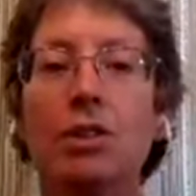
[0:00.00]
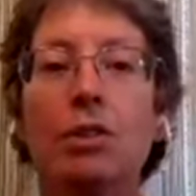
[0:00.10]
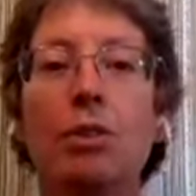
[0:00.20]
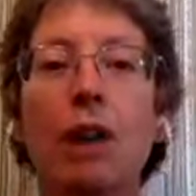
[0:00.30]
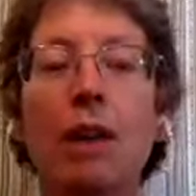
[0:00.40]

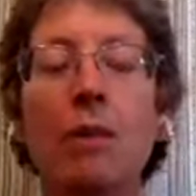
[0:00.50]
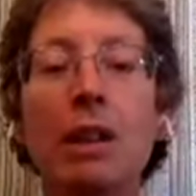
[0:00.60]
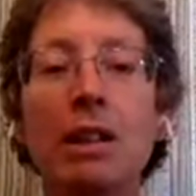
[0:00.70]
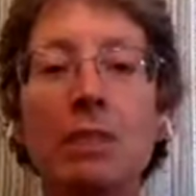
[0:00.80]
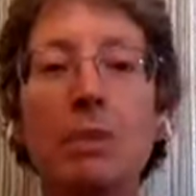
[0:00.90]
So I
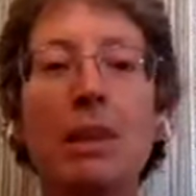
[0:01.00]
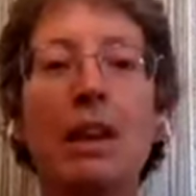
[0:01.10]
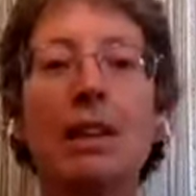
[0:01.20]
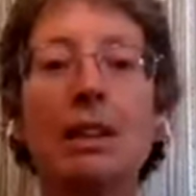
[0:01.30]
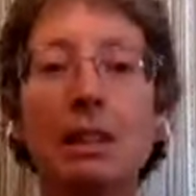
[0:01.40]
want to speak
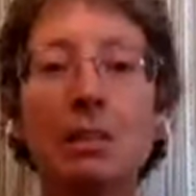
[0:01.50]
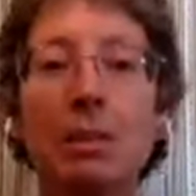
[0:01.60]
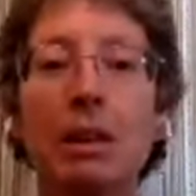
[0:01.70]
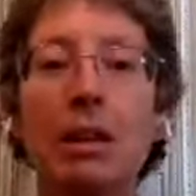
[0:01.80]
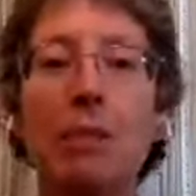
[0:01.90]
a little
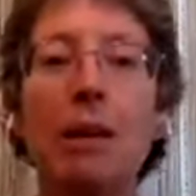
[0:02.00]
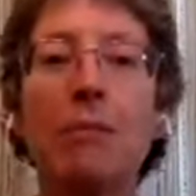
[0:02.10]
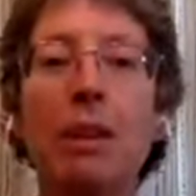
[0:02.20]
bit about